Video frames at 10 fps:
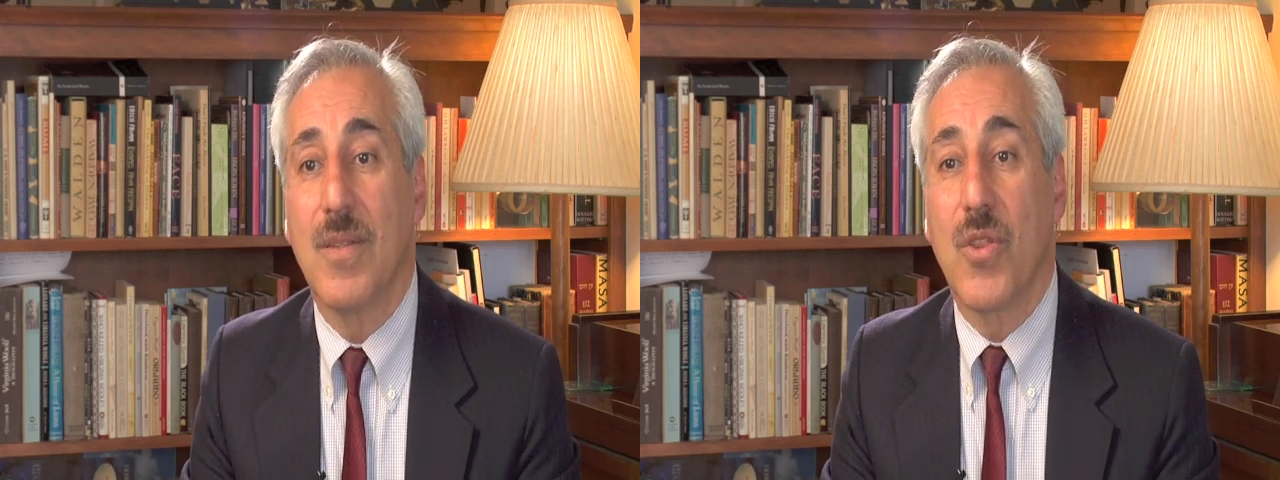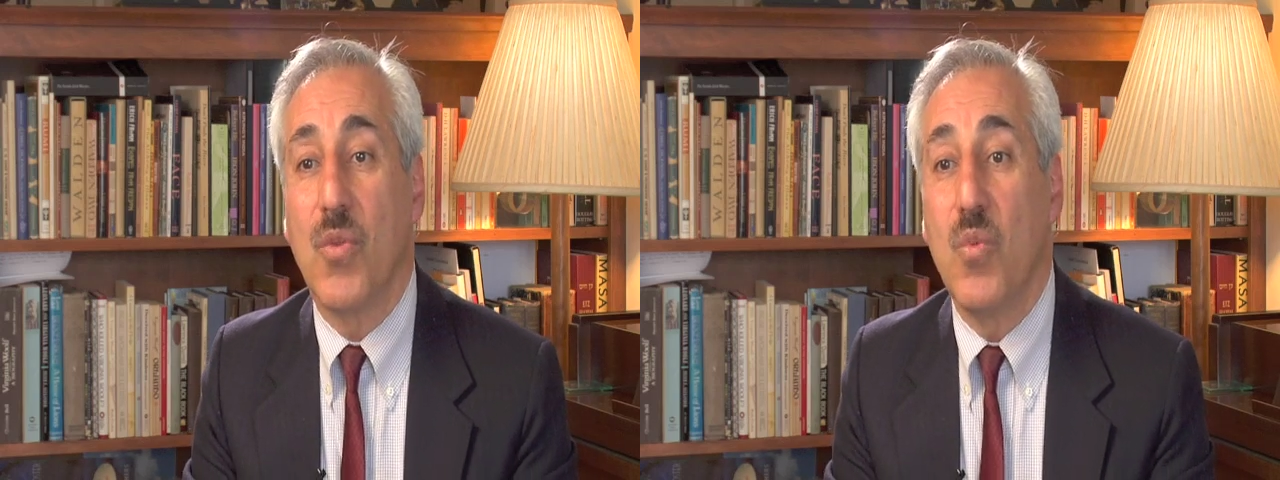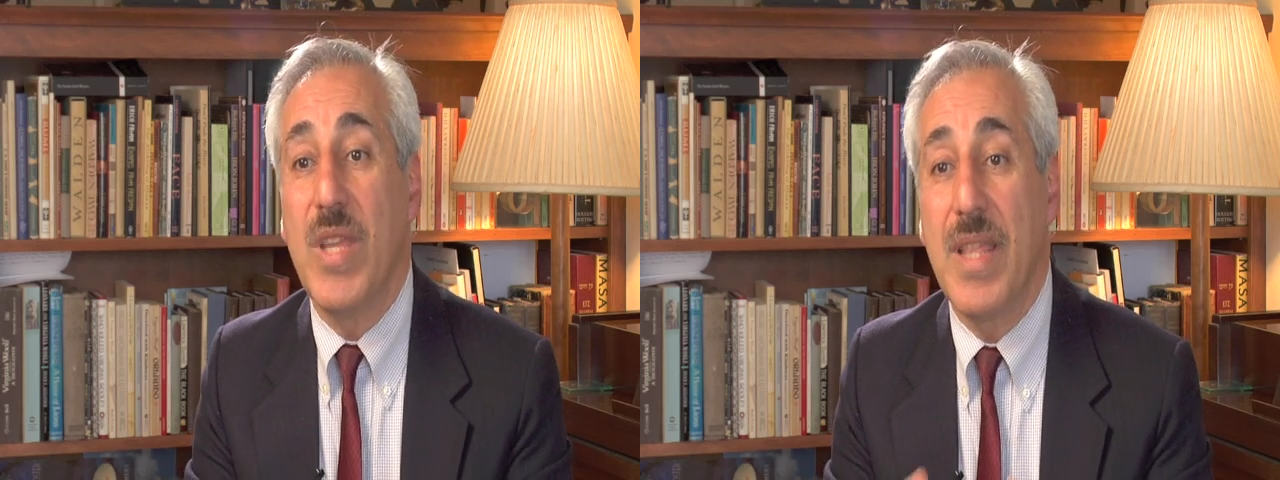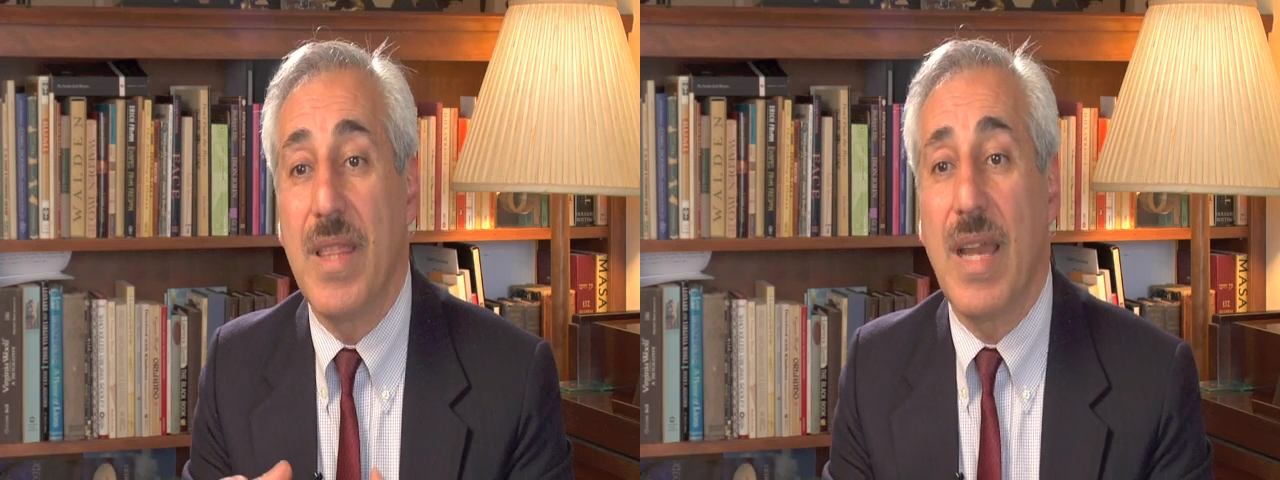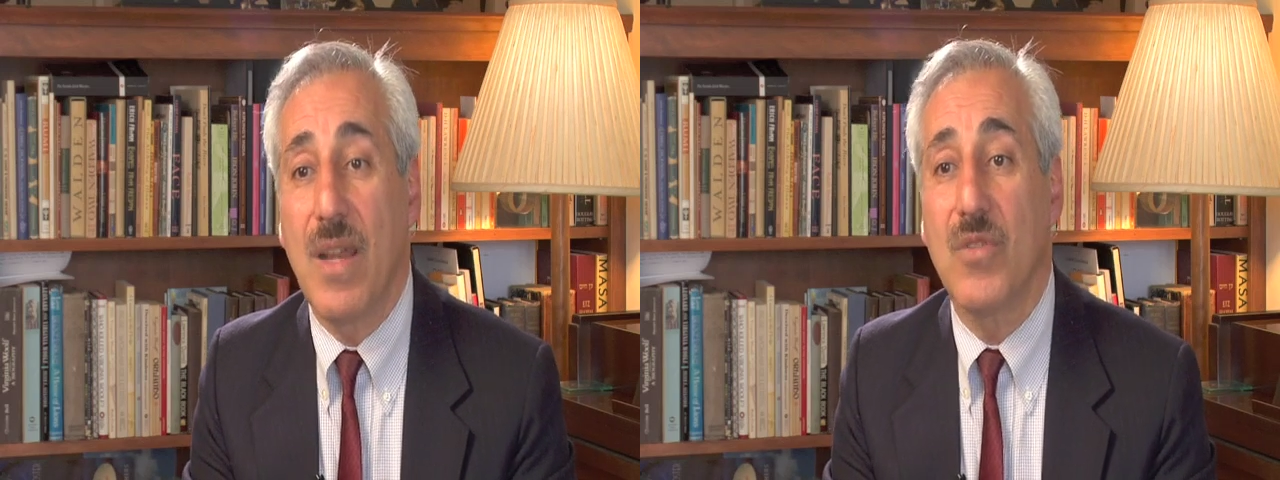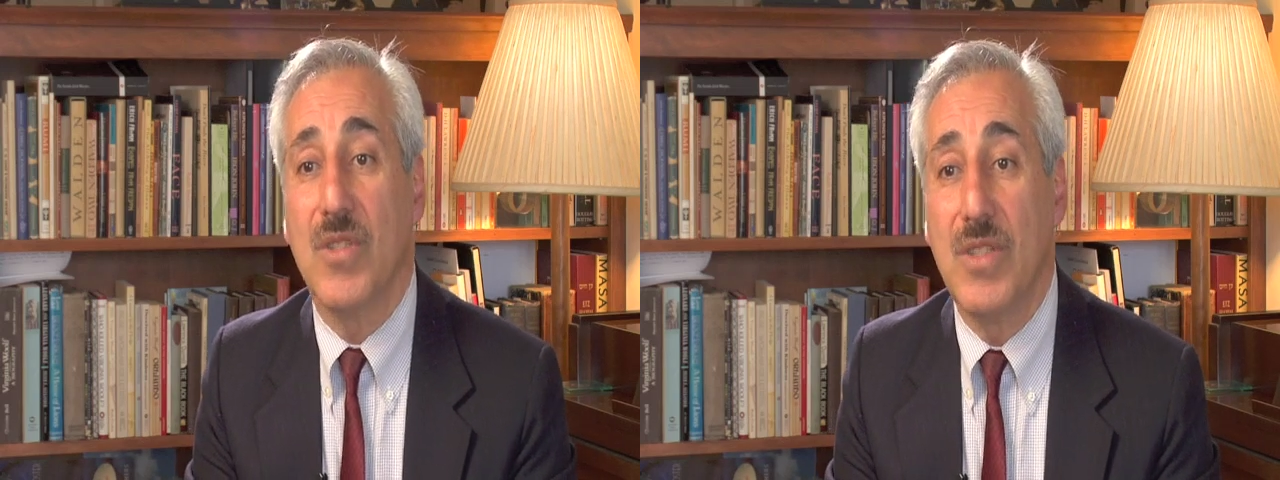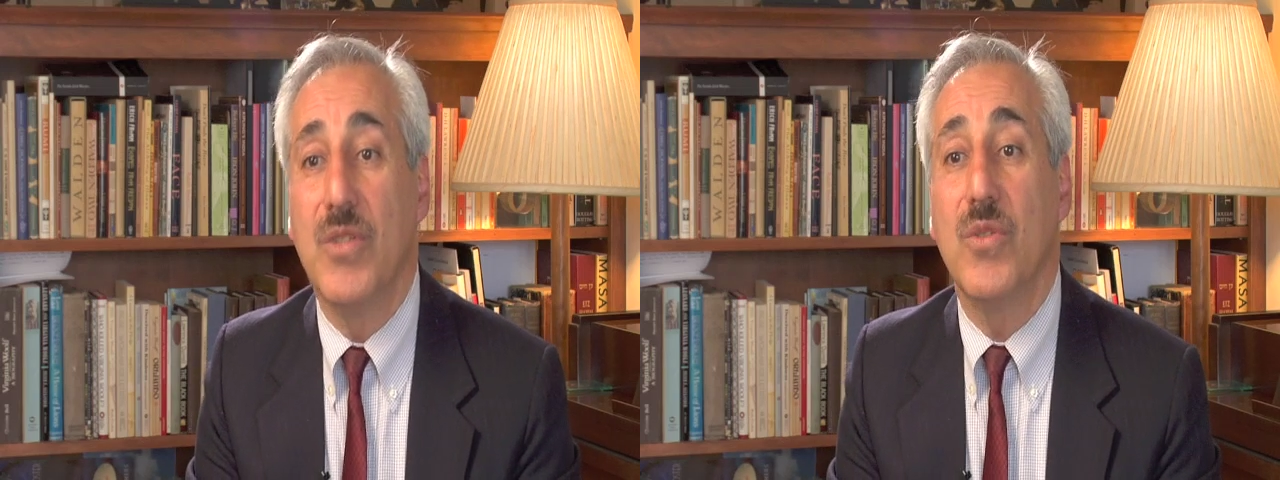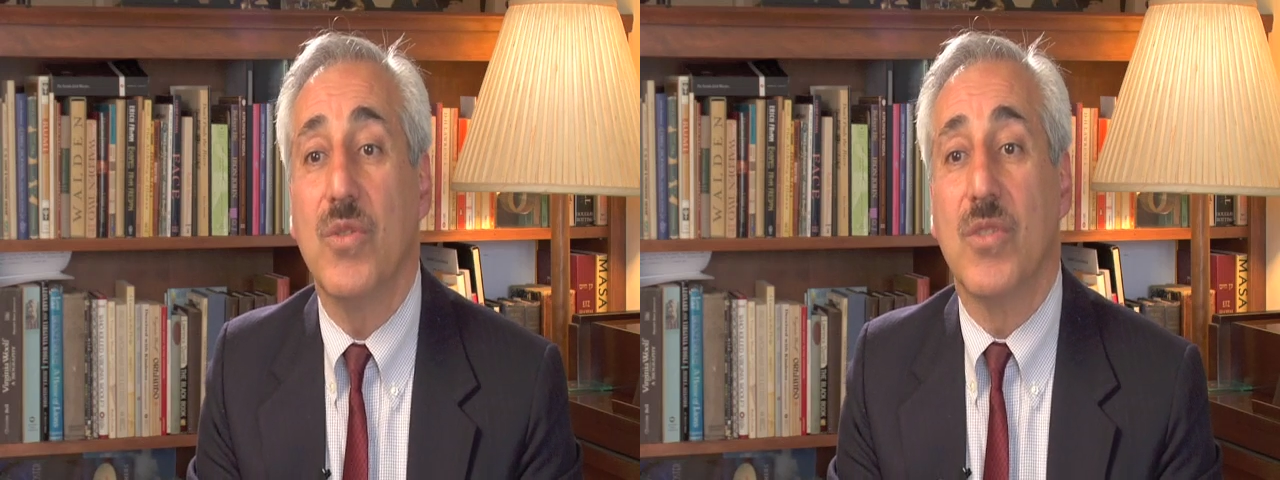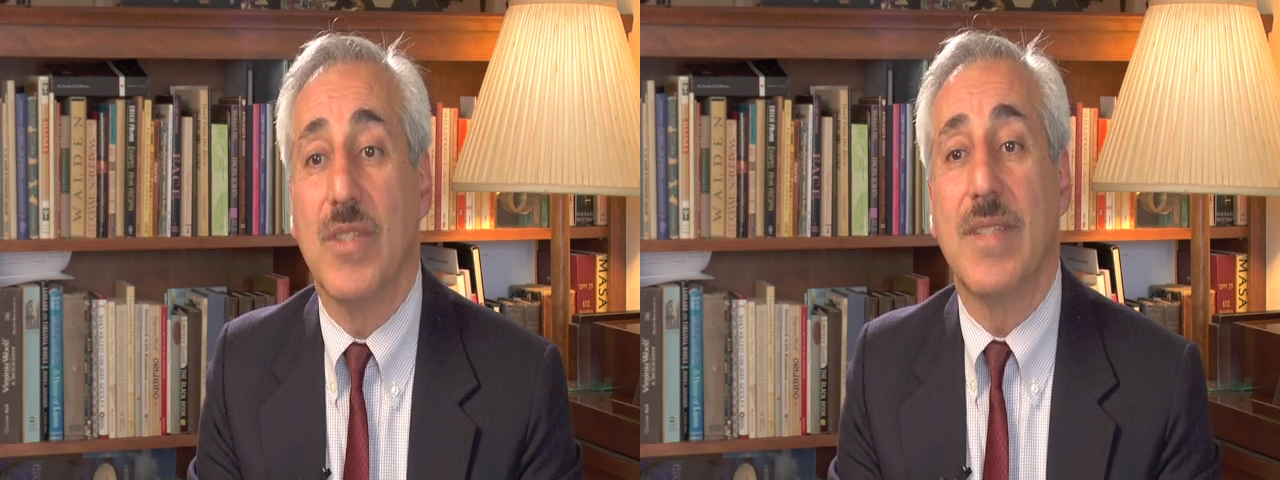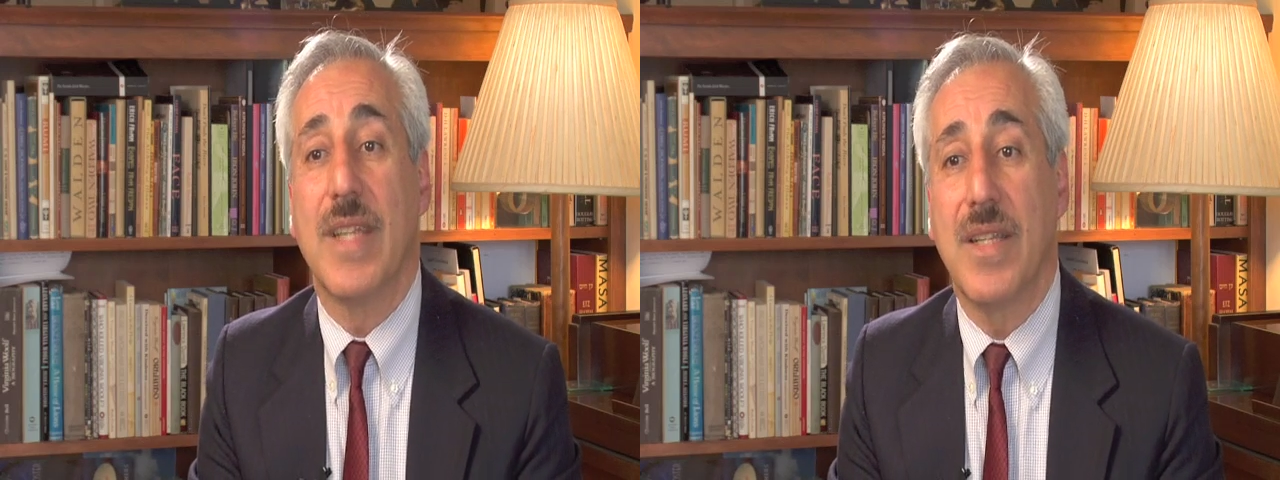3,000 years
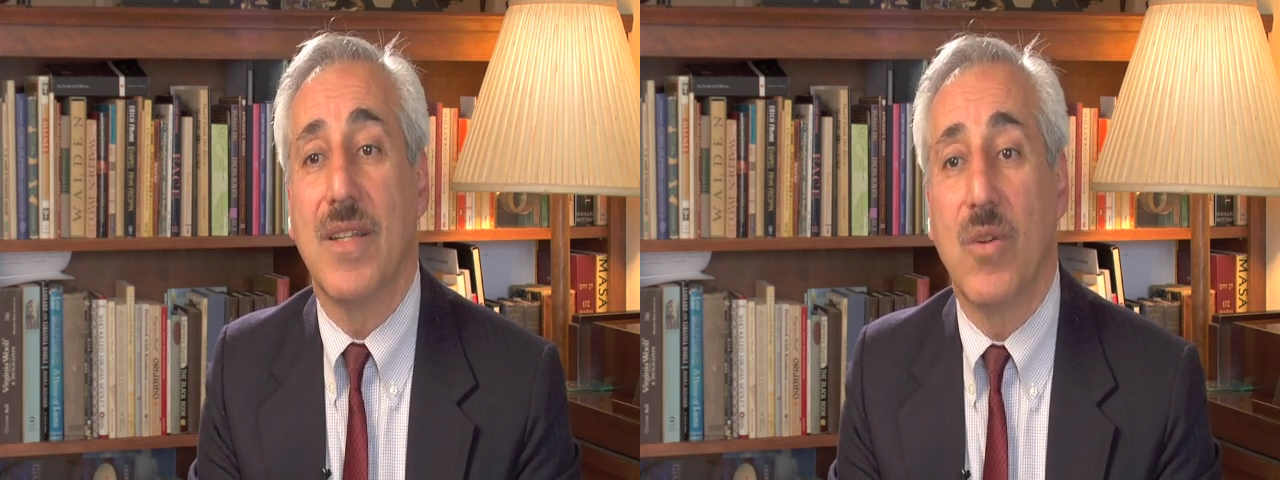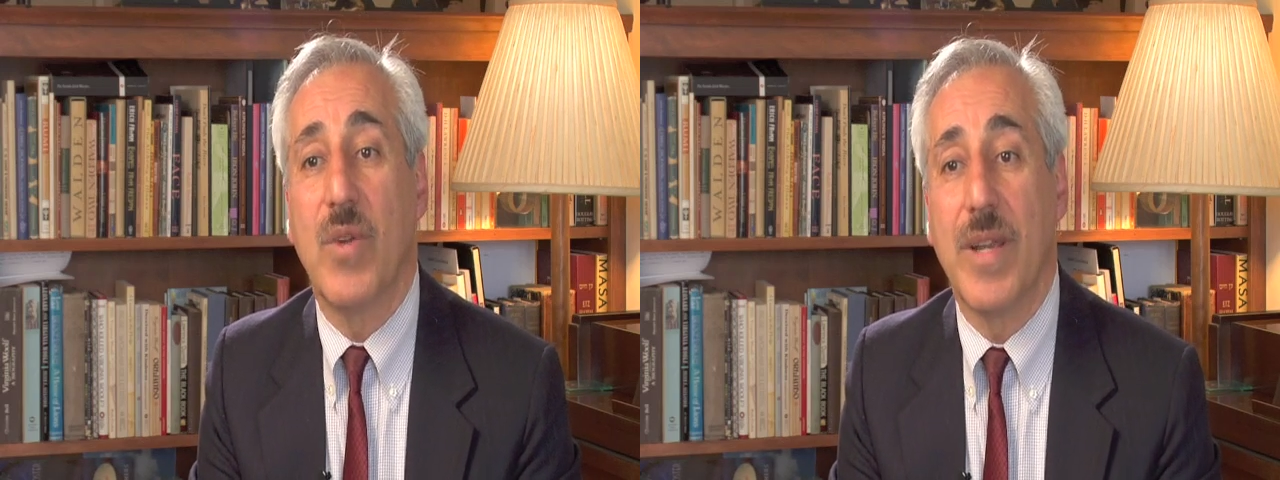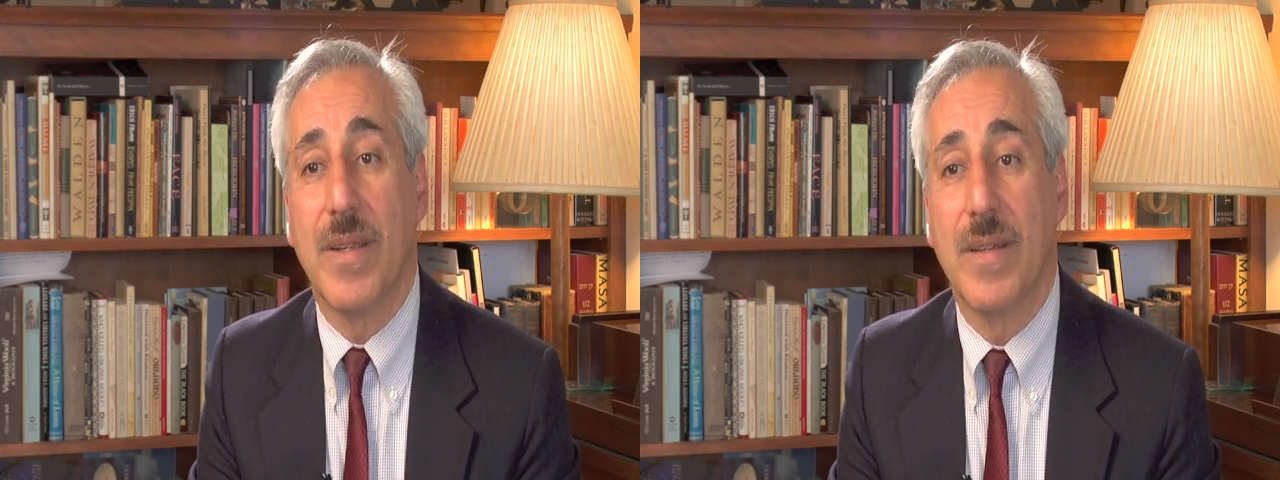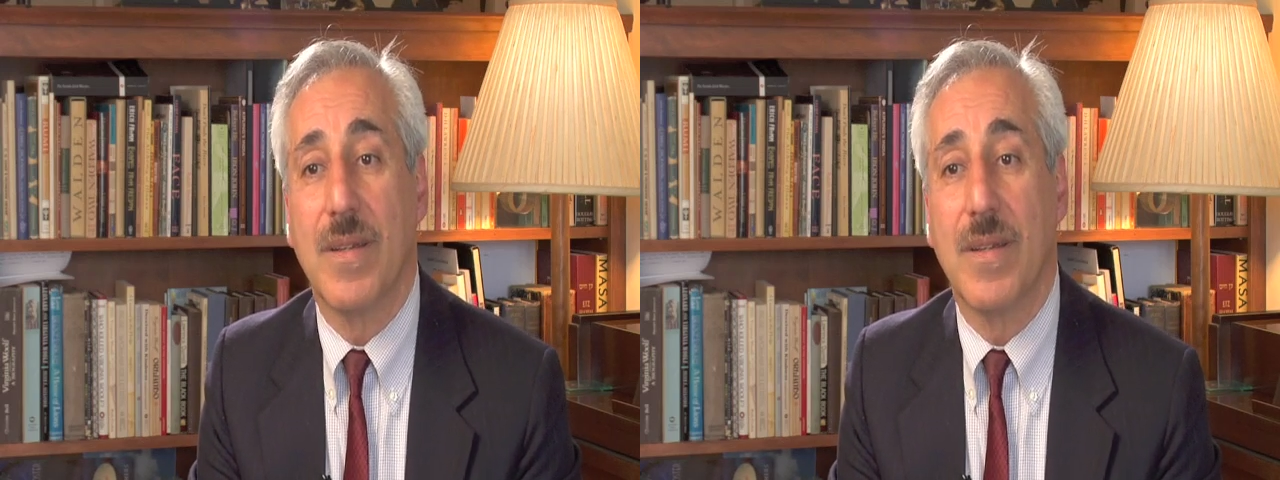is taken away.